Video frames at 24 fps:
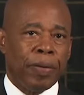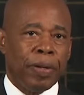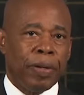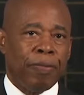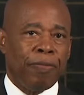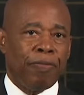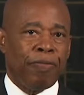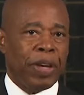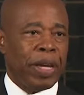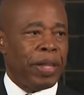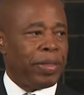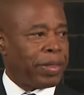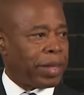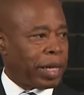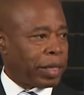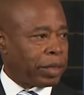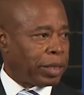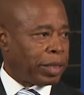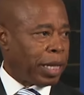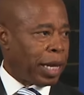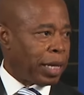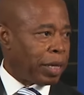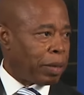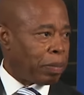event
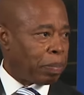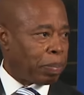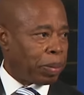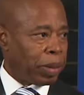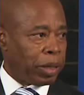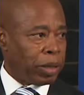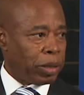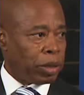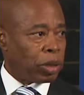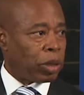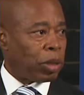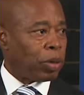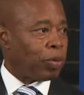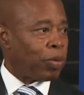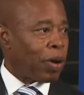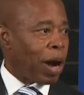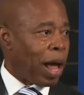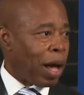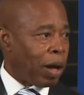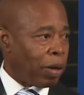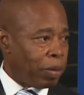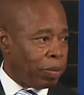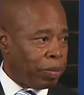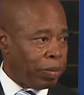that's taking place
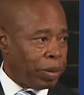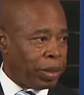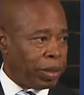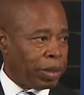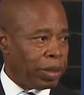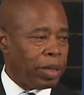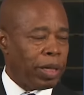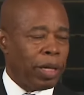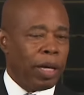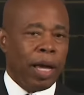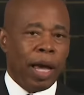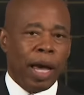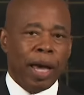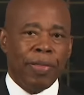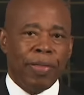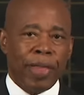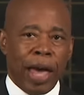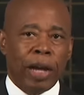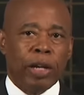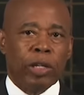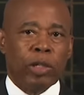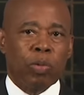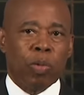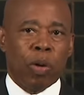around me. And
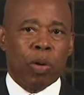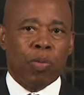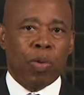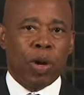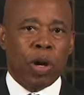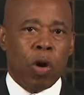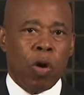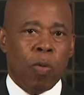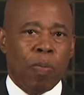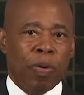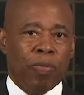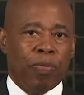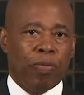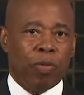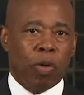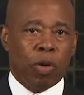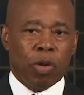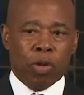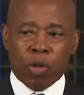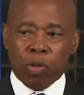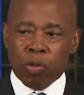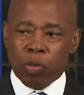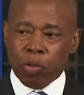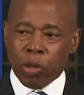that is what we're hoping
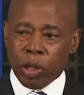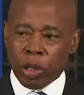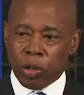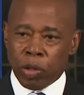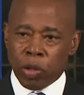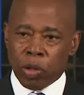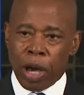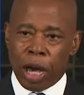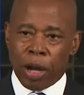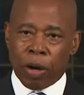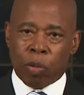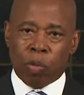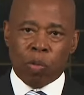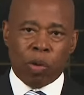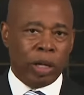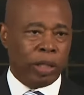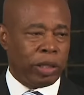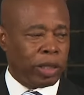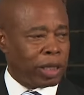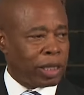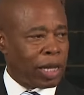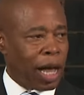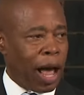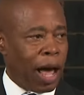for. You got a
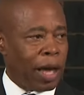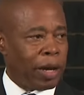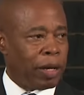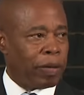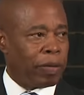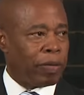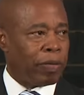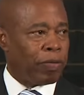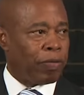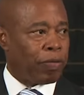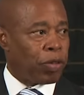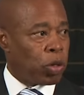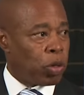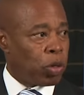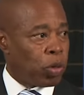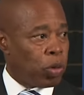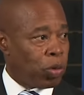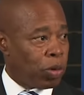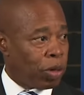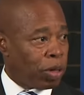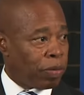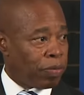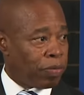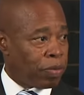one-sided
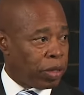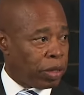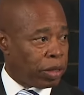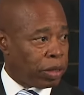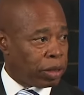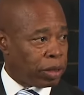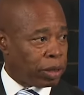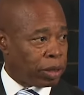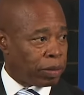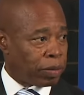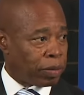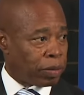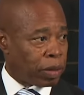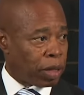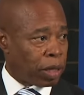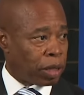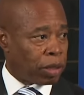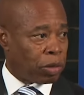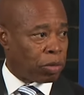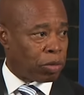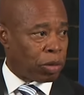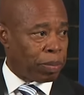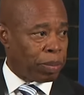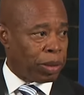view of this,
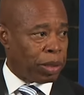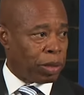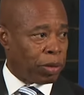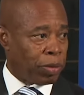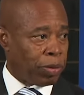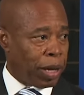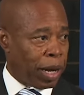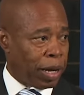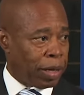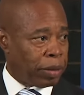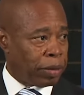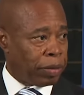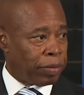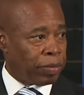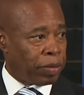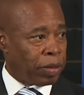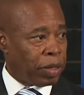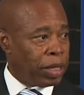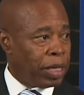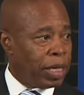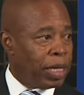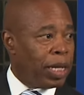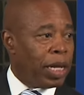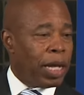extremely creative.
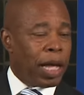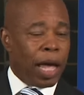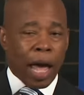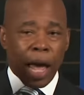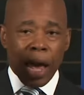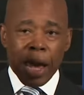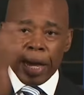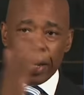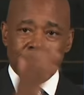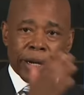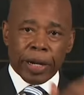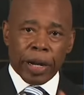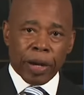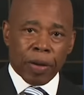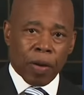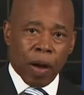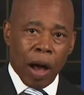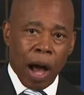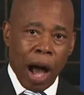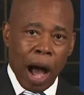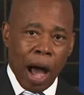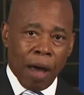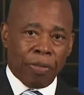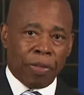And
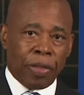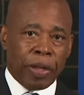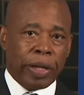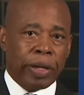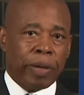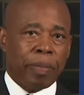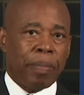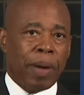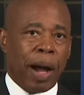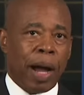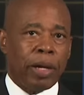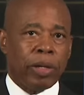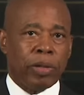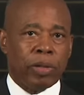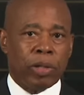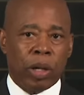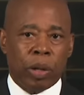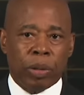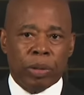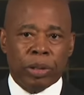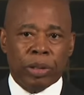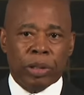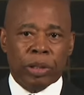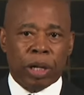I think my
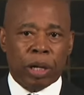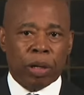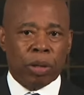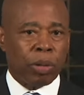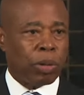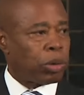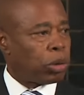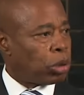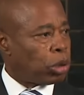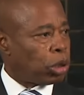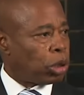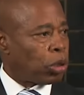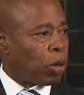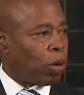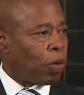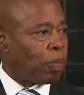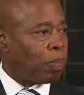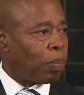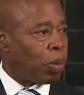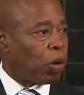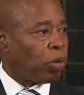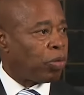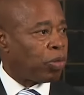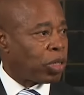attorneys are going to show
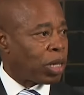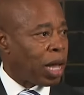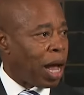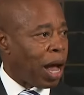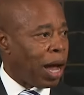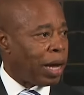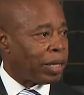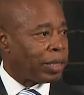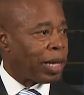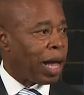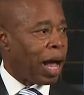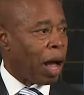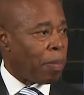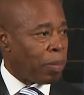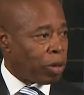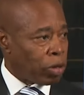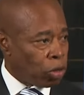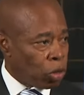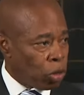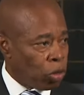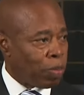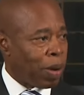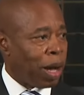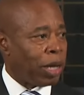both sides. I'm going
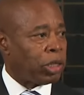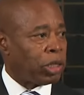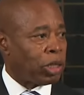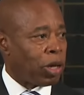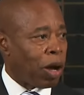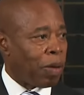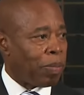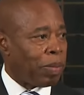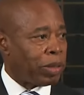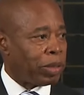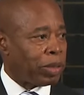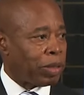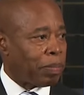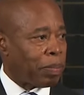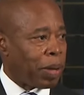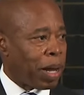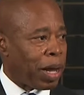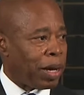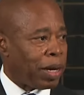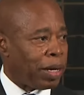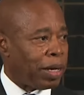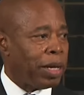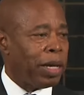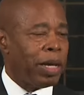to do my job as the
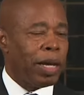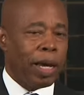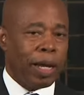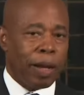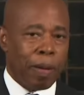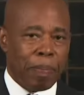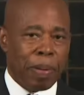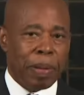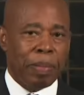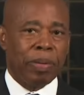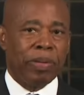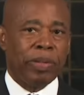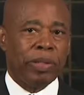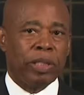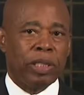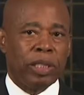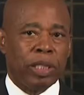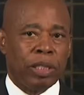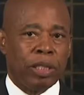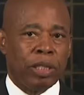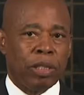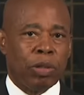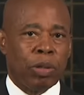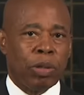mayor, and the people of this
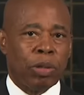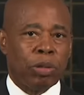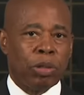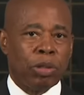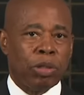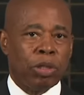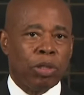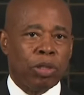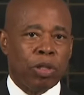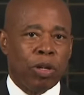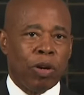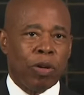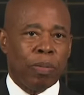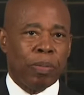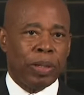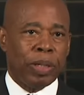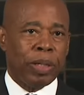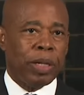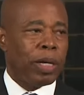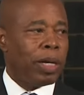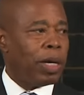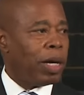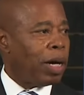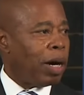city is going to determine